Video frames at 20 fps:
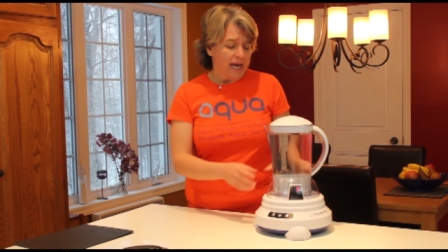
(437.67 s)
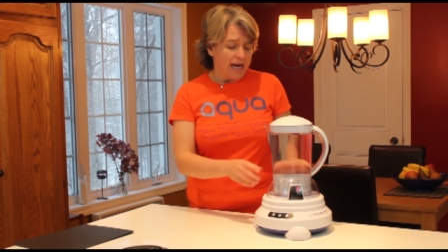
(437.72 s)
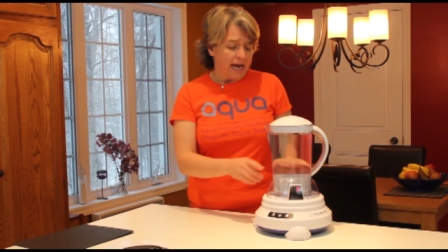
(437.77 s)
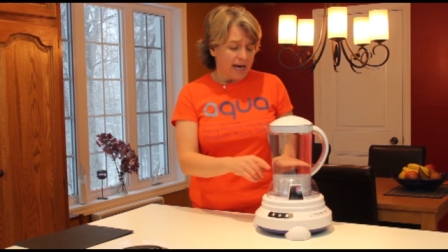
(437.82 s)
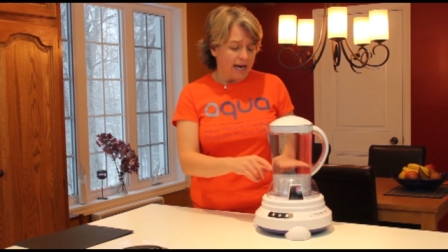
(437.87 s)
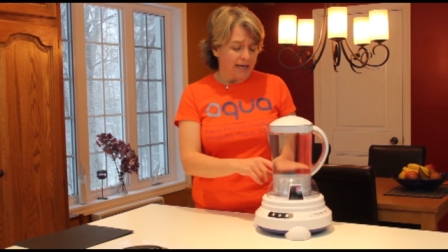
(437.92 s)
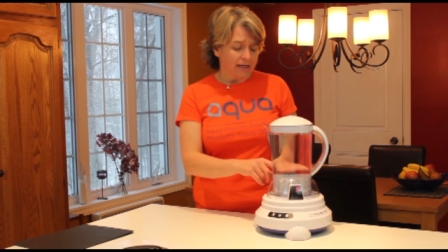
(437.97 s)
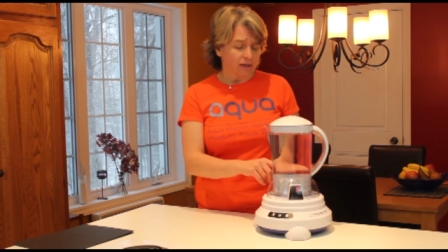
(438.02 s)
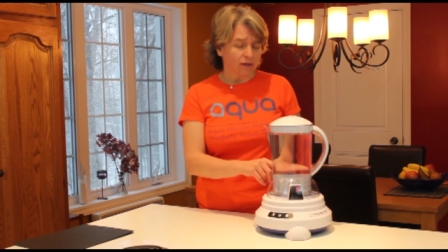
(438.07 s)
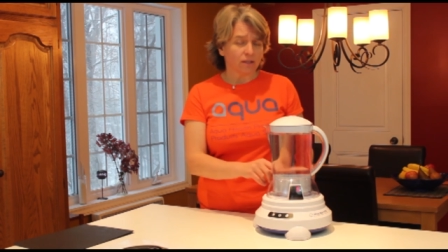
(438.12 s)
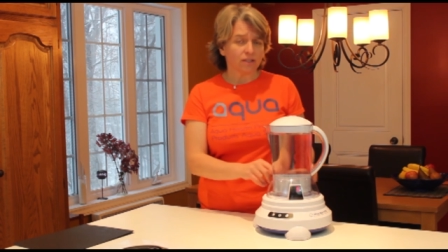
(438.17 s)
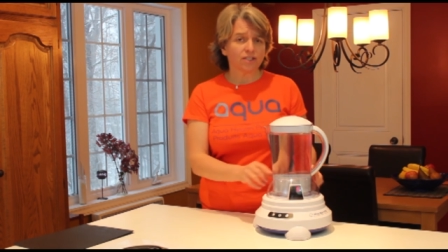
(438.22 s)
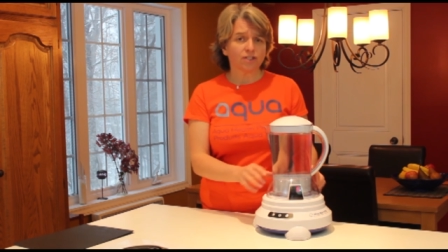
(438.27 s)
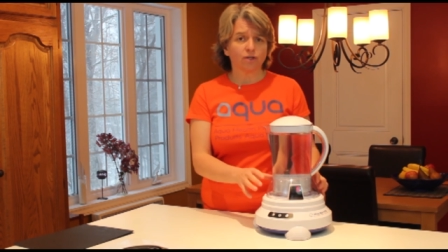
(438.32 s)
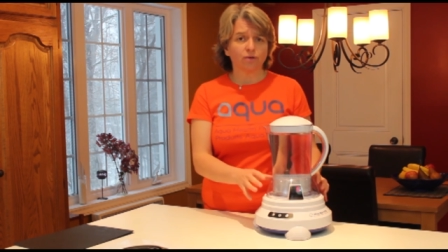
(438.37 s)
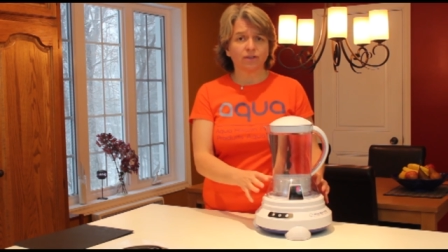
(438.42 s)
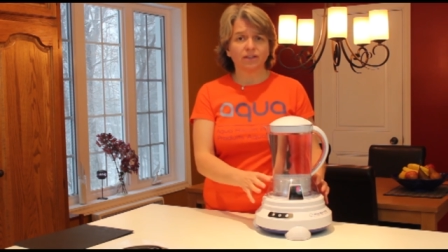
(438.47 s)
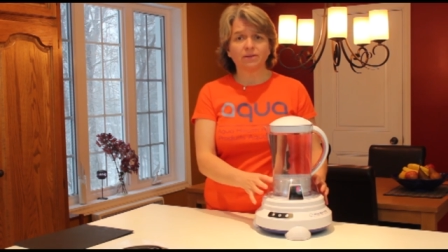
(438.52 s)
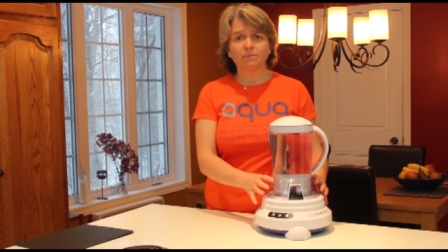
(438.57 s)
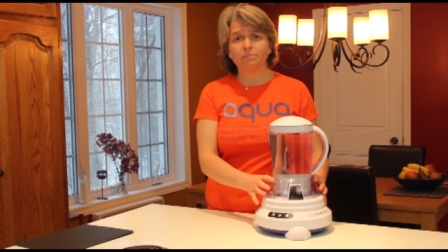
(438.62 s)
And
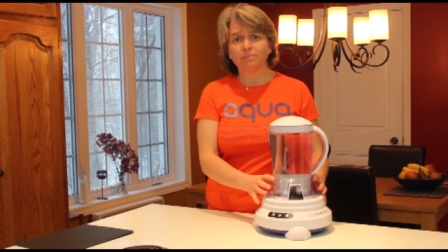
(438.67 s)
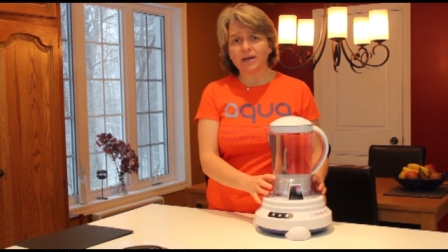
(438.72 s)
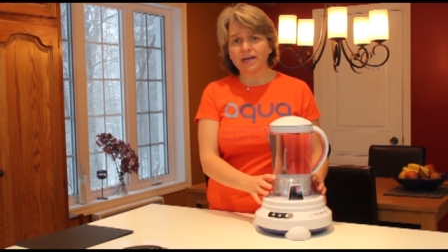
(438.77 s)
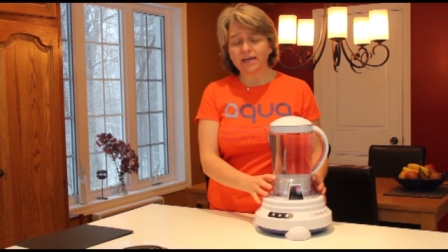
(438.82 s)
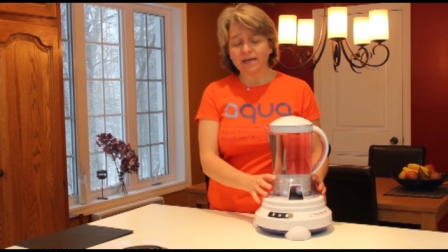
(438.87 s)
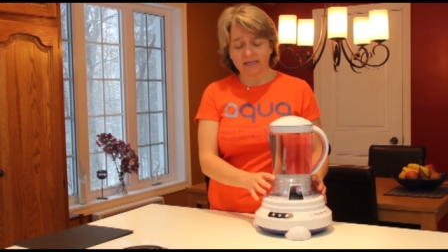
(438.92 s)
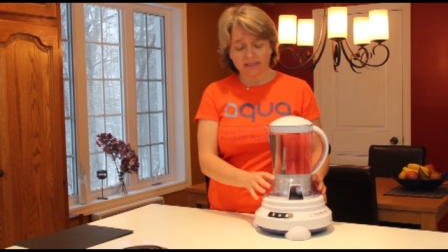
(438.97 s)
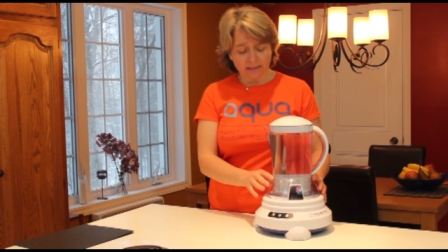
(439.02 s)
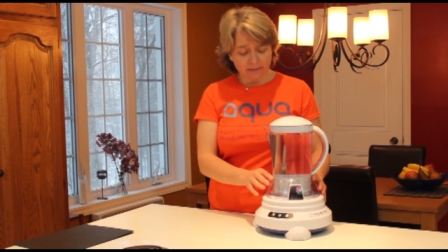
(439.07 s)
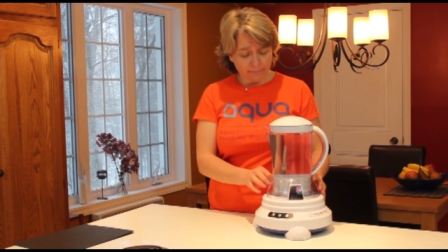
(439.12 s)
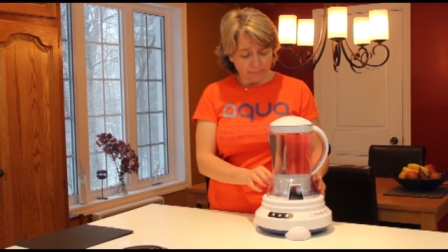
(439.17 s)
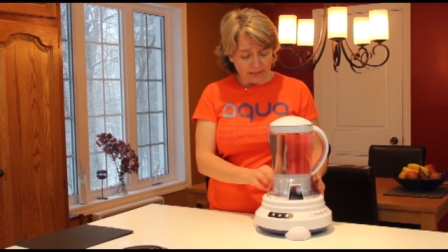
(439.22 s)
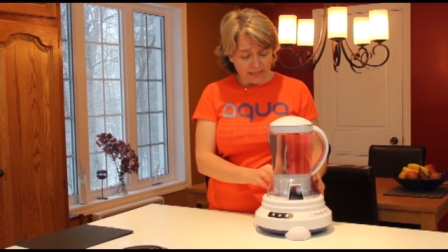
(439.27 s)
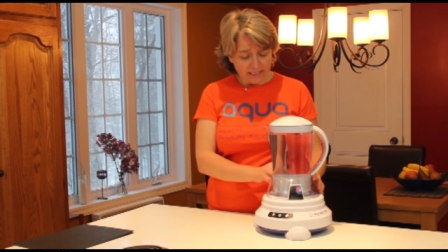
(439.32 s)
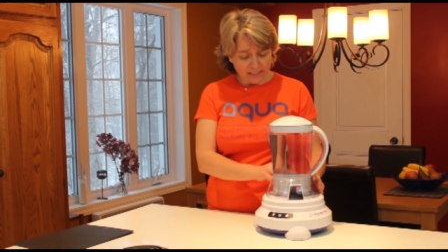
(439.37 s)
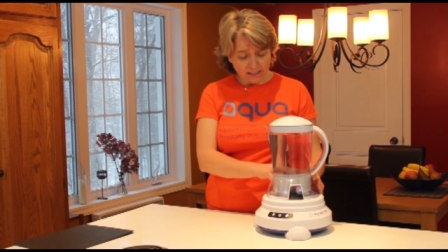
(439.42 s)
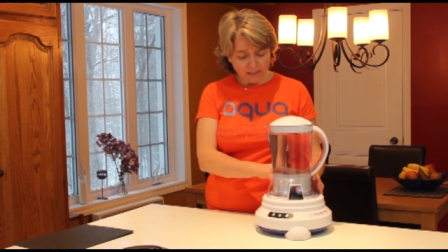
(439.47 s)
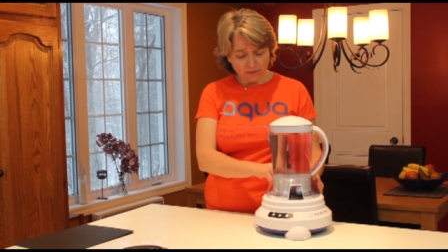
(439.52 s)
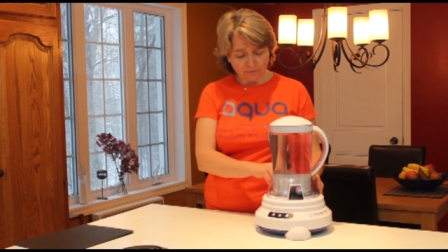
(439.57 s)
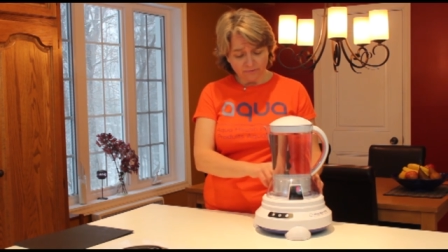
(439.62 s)
also in the, in the
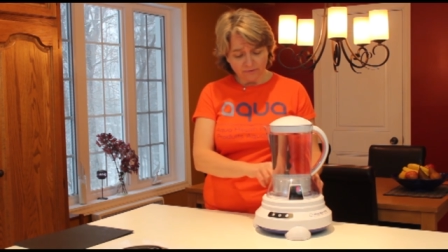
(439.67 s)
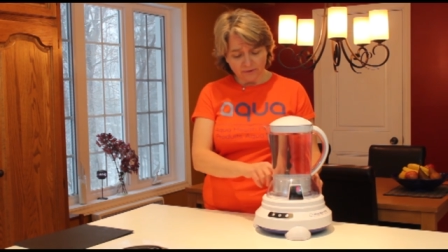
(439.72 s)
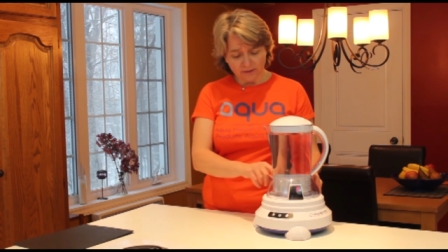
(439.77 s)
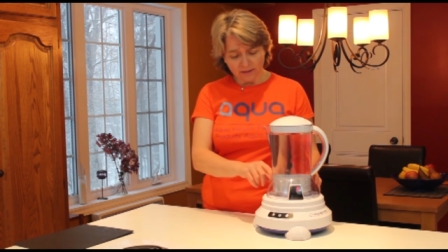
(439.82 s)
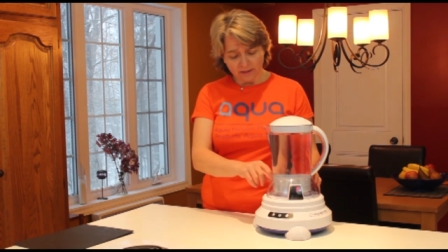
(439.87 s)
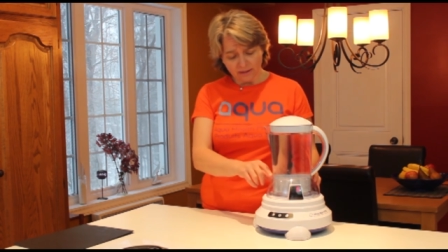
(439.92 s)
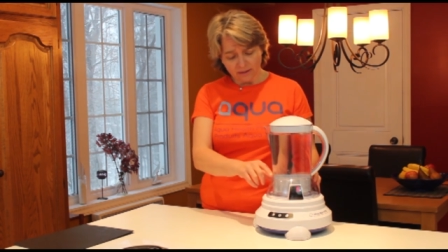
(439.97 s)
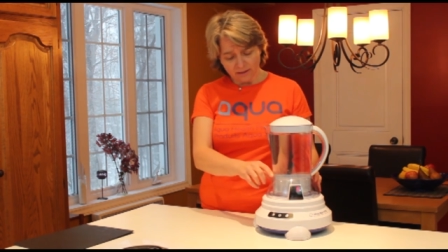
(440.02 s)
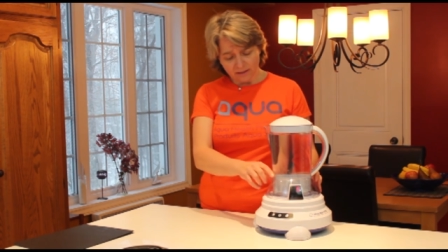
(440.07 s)
base of the,